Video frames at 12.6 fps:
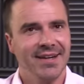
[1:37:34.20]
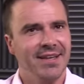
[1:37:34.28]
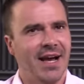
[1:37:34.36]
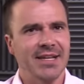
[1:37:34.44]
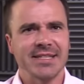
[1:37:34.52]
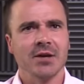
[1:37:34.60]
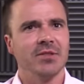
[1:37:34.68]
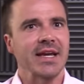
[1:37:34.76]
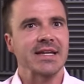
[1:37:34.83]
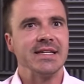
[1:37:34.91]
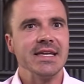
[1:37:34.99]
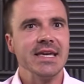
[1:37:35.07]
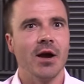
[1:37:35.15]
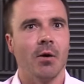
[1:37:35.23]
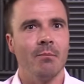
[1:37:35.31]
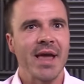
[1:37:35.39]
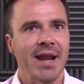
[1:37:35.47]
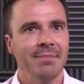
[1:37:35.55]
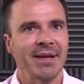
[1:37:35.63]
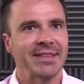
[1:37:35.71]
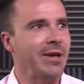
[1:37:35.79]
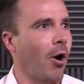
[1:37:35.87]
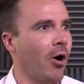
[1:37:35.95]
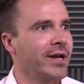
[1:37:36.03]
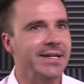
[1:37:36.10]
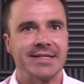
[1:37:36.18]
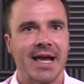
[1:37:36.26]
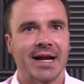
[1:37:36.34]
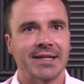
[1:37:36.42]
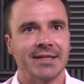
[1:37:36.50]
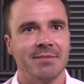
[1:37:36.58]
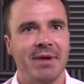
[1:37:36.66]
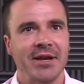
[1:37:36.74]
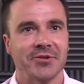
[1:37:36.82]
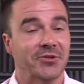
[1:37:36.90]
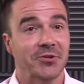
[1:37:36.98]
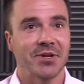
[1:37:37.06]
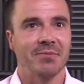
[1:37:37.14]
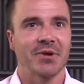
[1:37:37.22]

I sound like Neo. Man, I'm like the architect in the Matrix or something.